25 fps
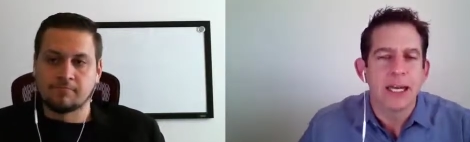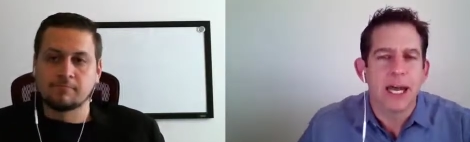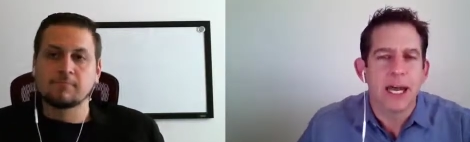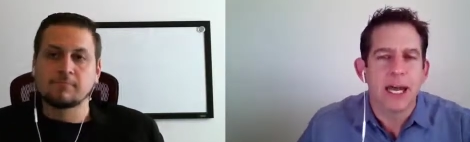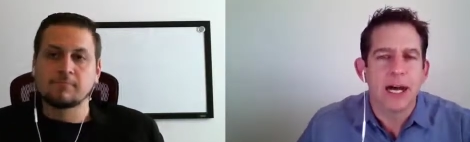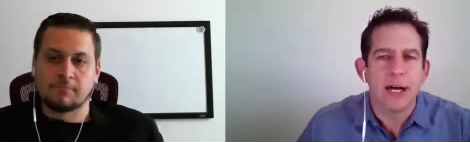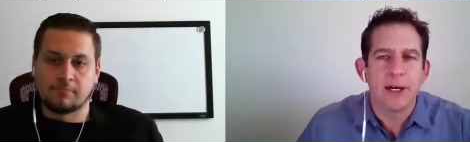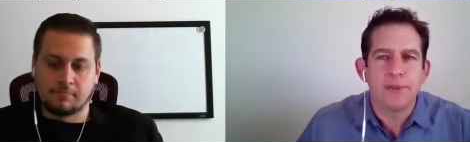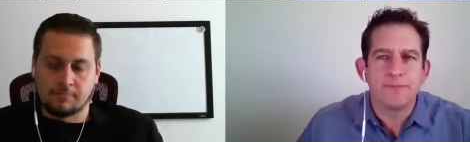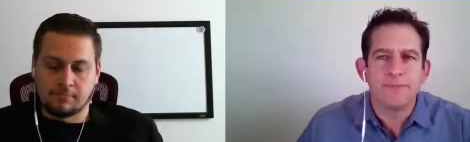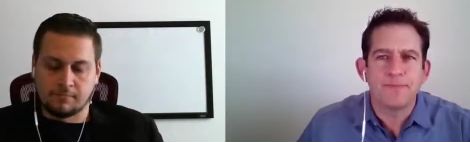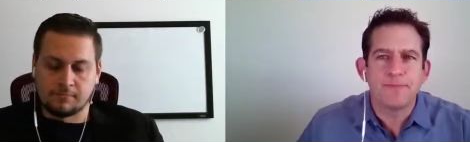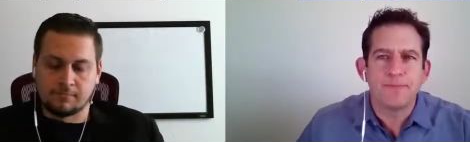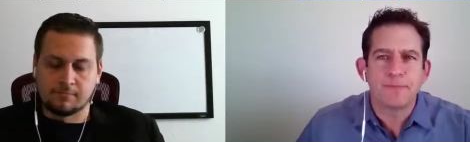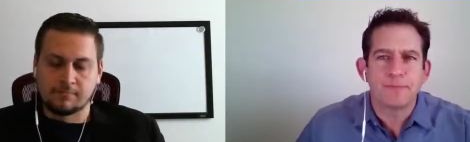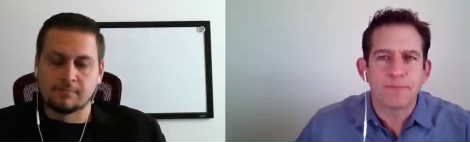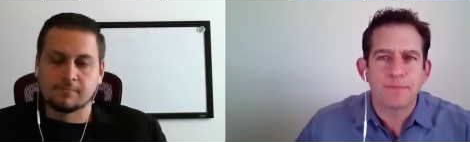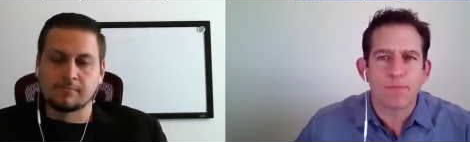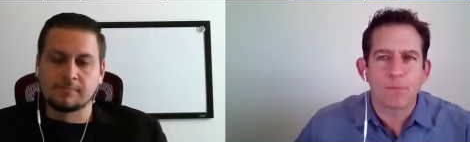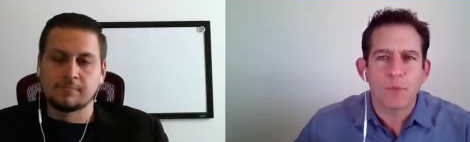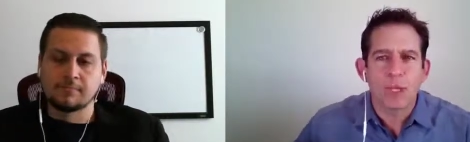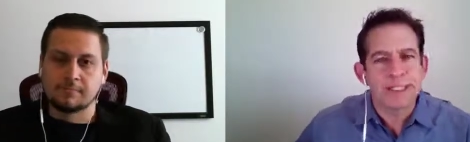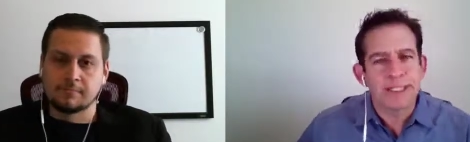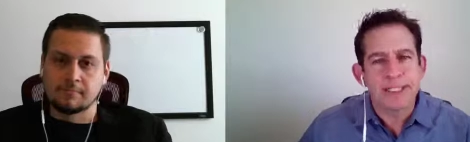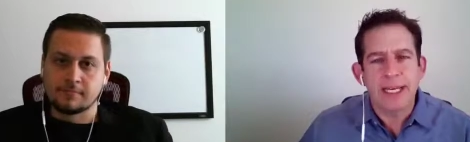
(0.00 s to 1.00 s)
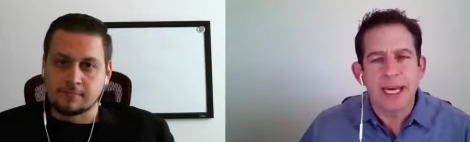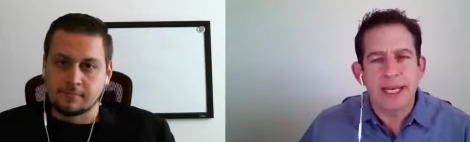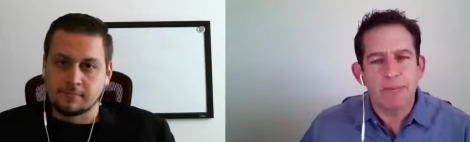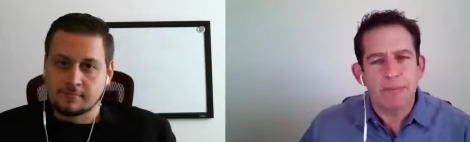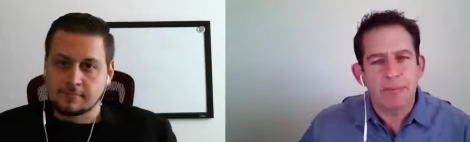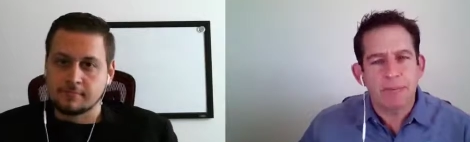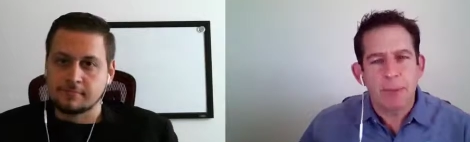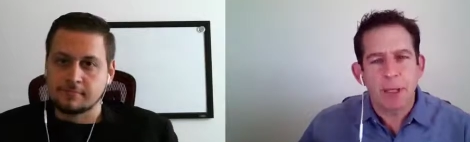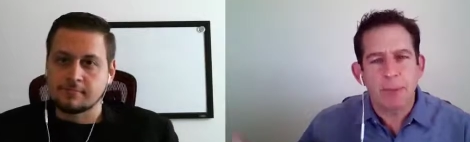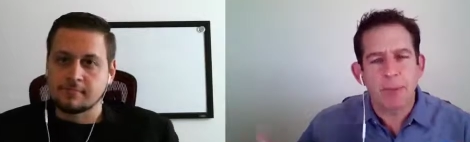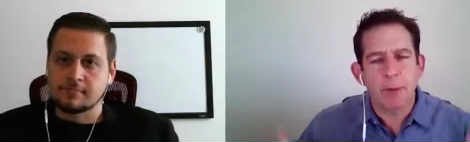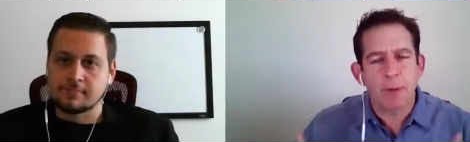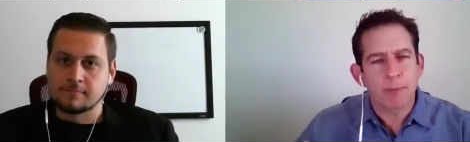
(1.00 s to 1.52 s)
Speaker 1: uh, is that
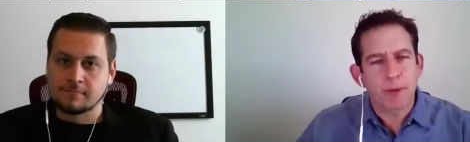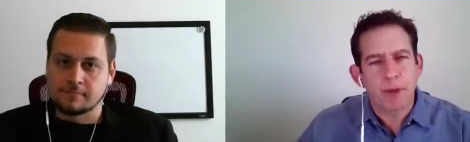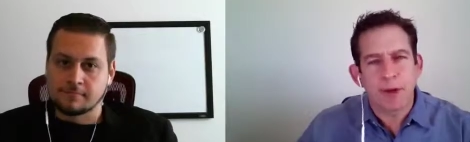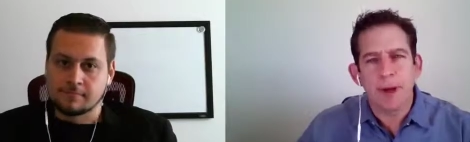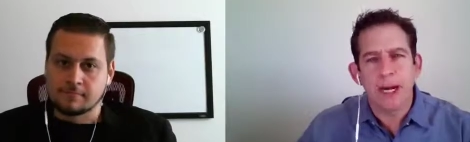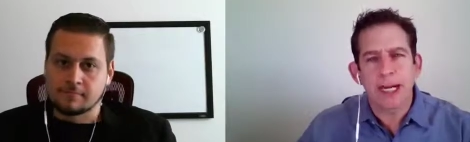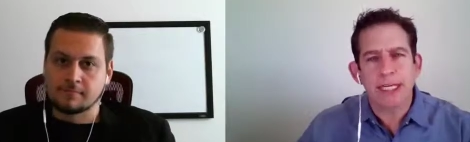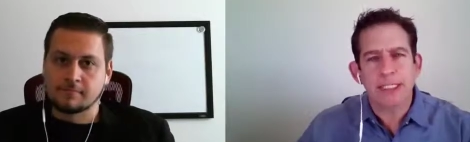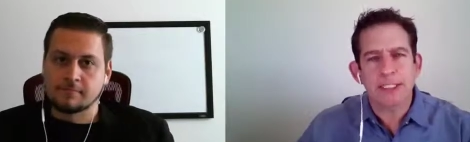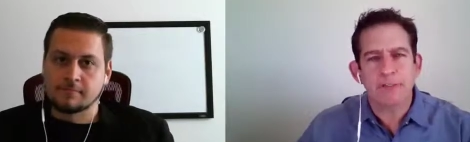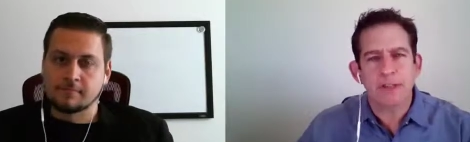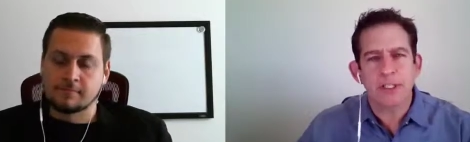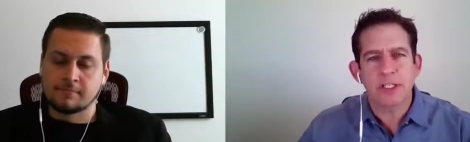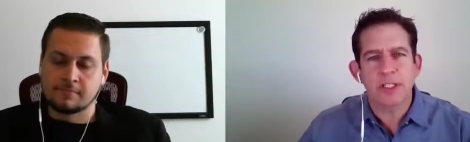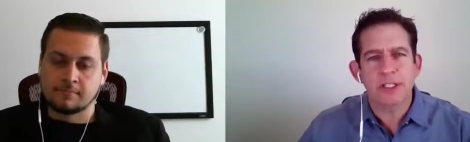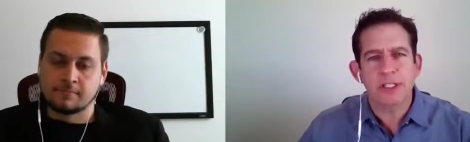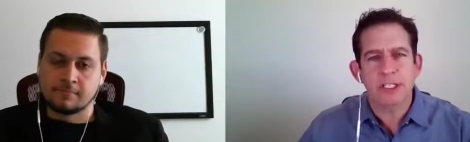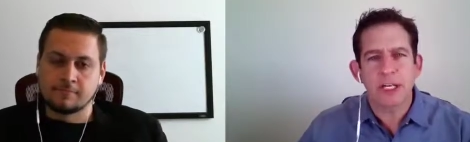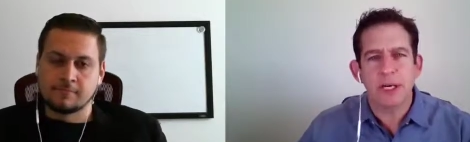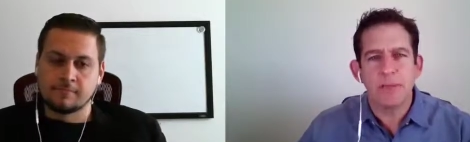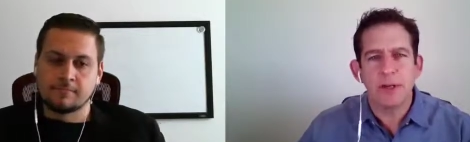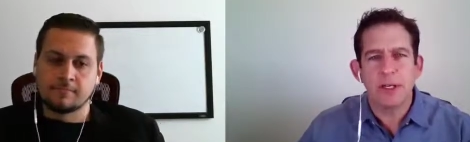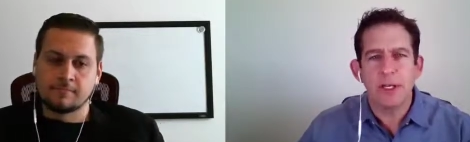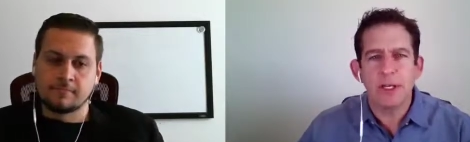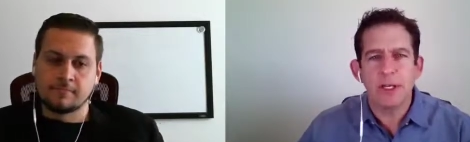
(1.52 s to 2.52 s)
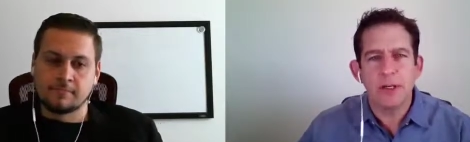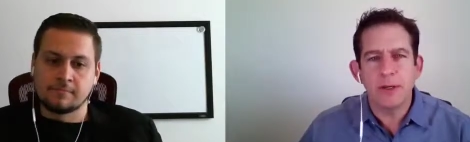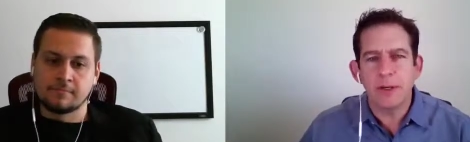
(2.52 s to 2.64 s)
people proactively just coming to you